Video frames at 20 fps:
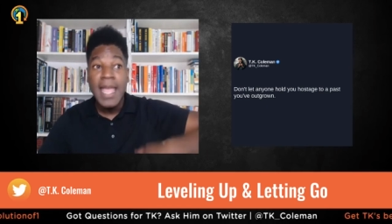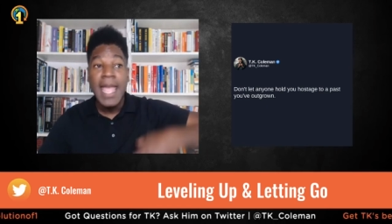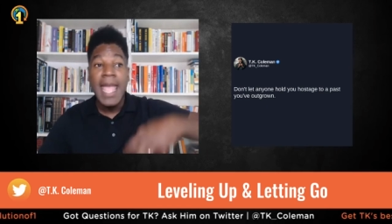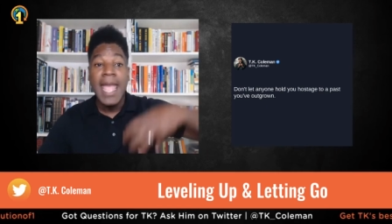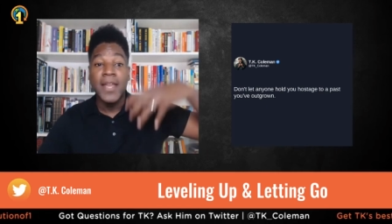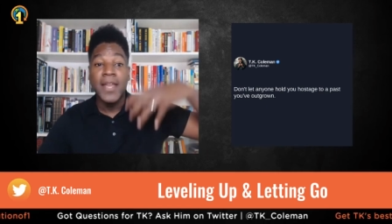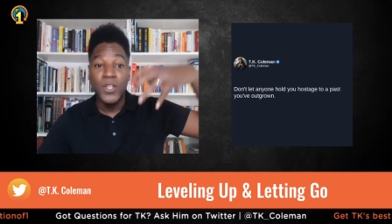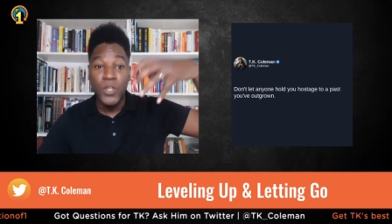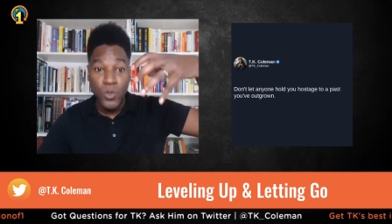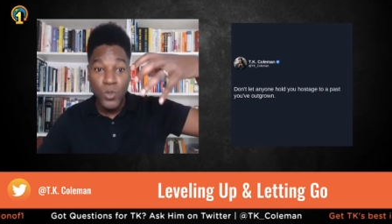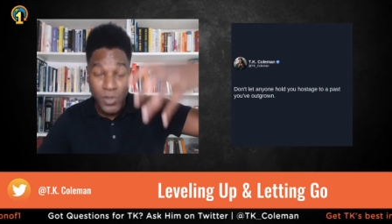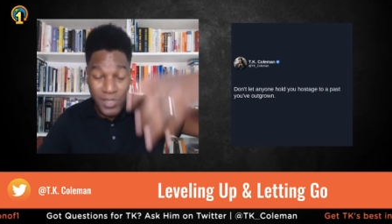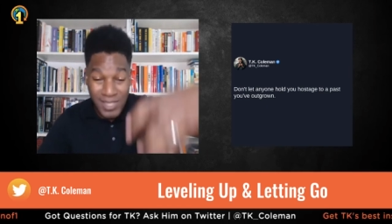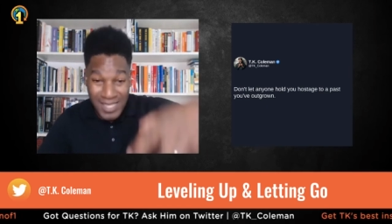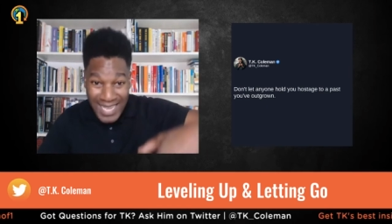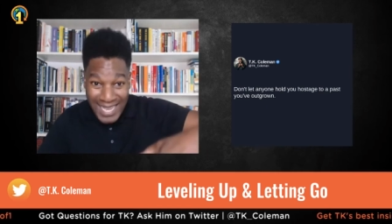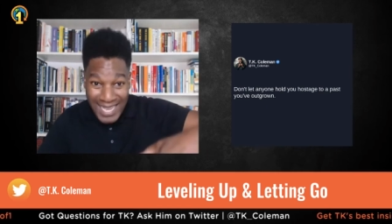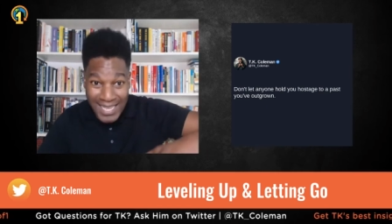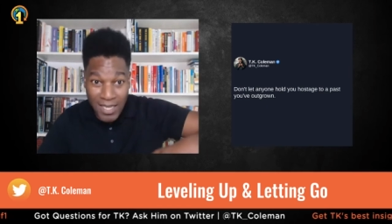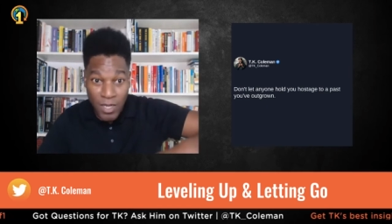and new
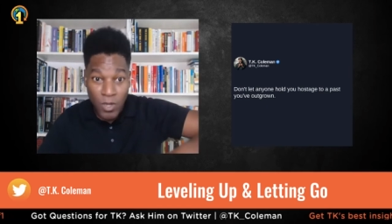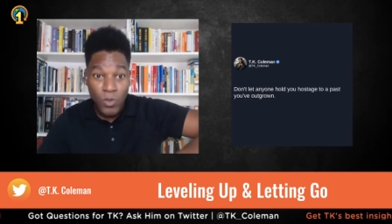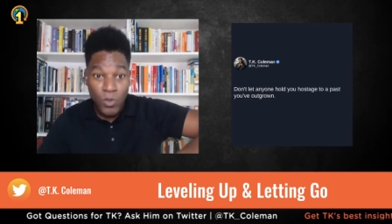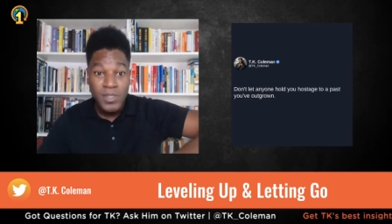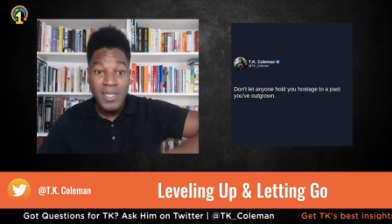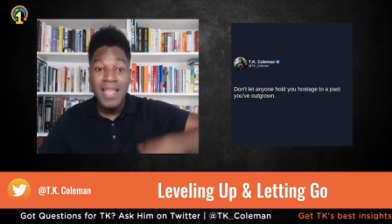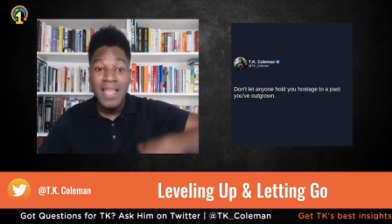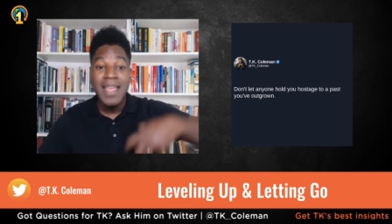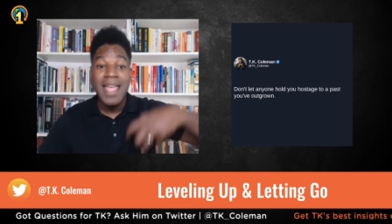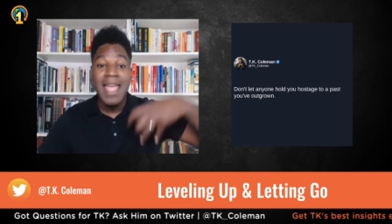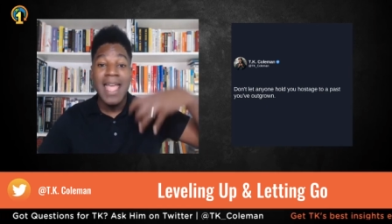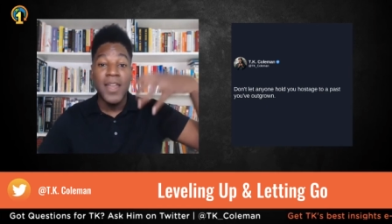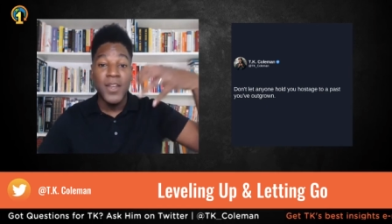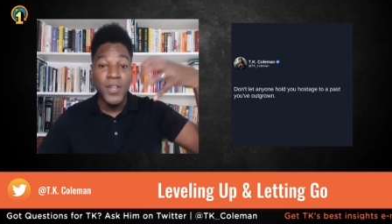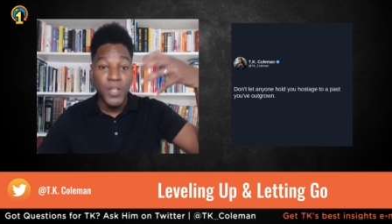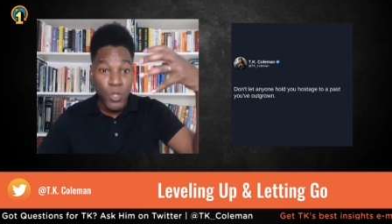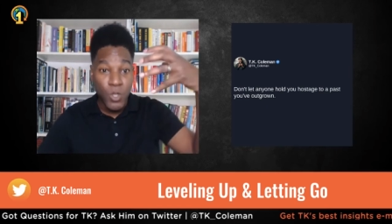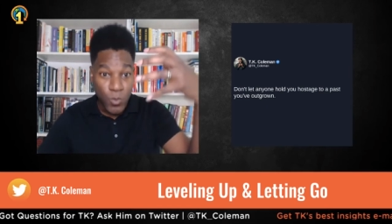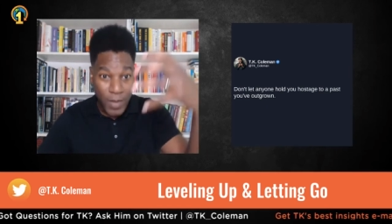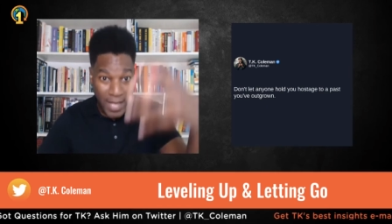skills
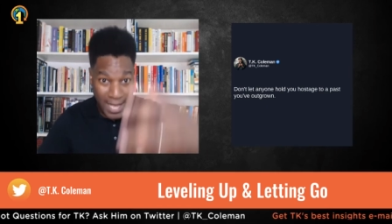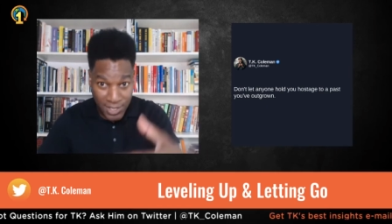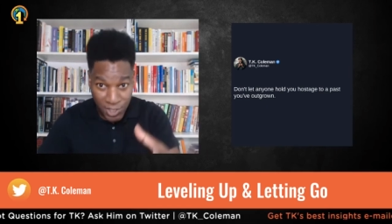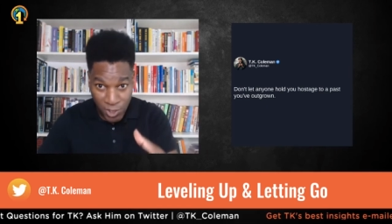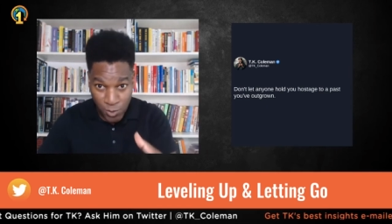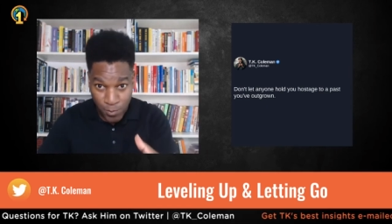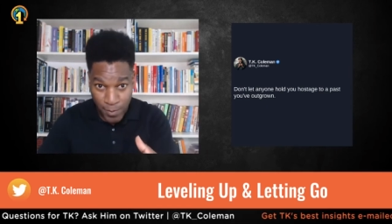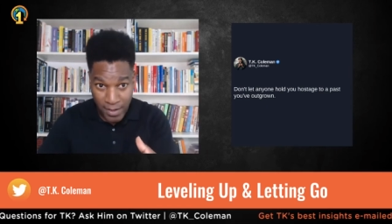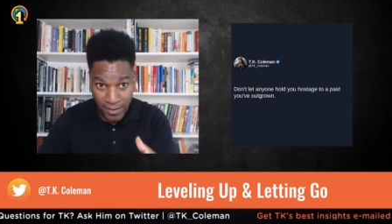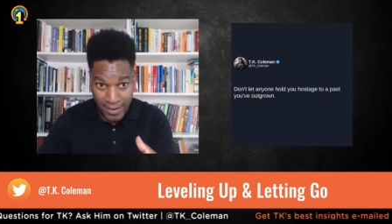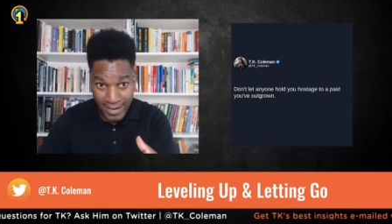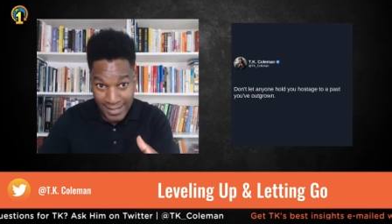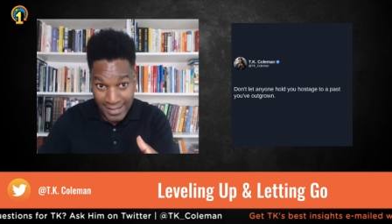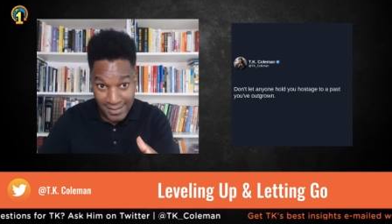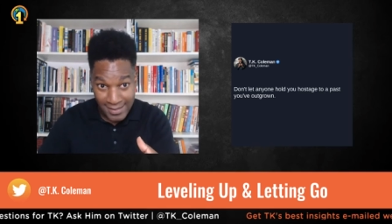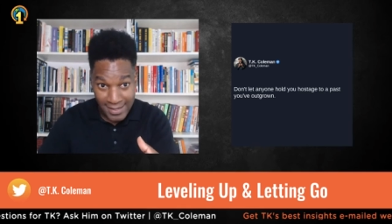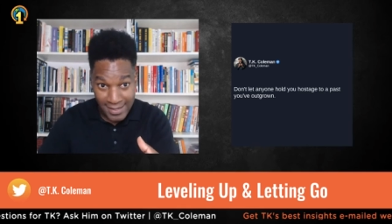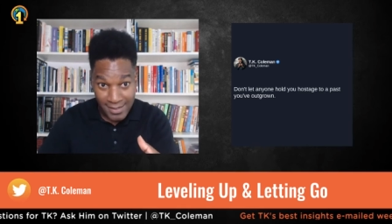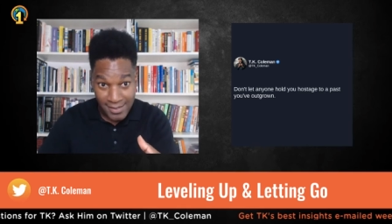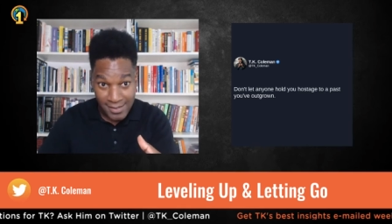and new
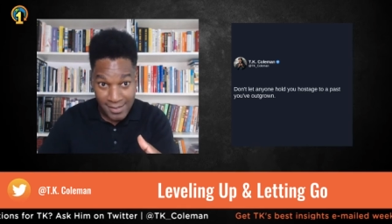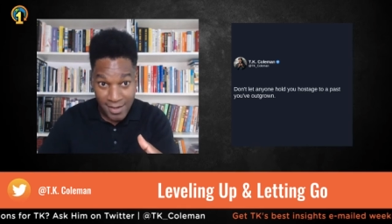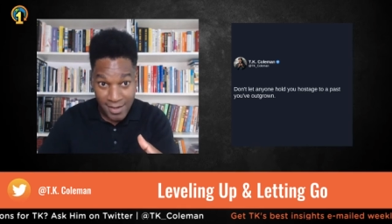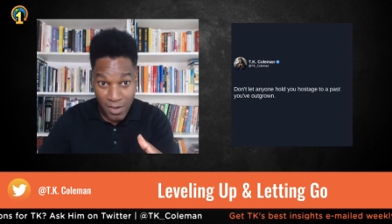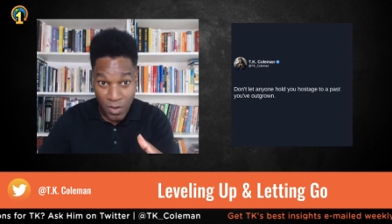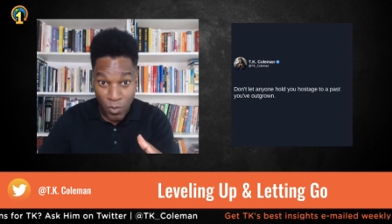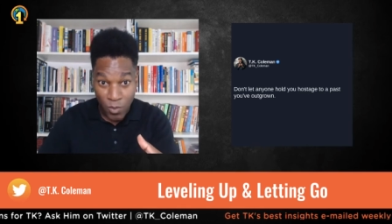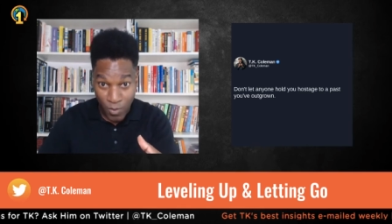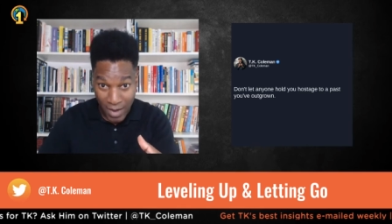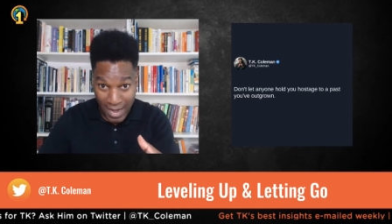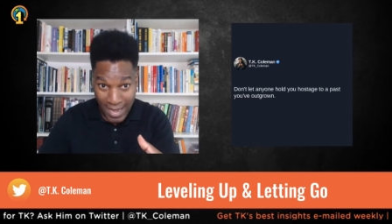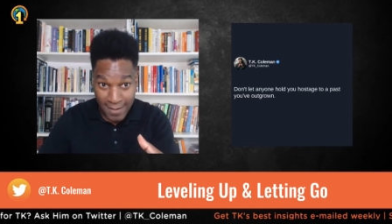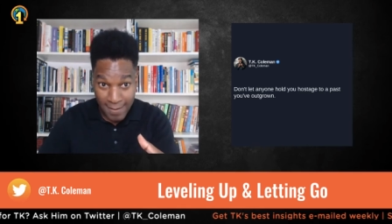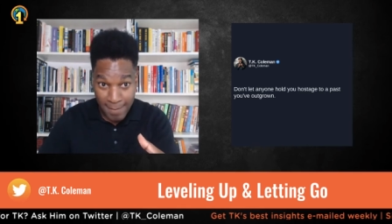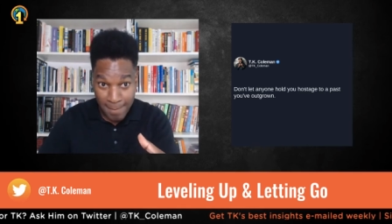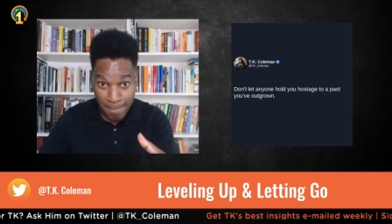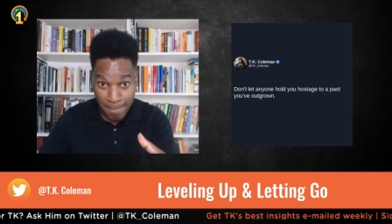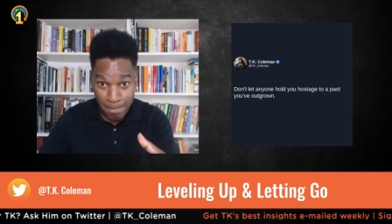experiences, right?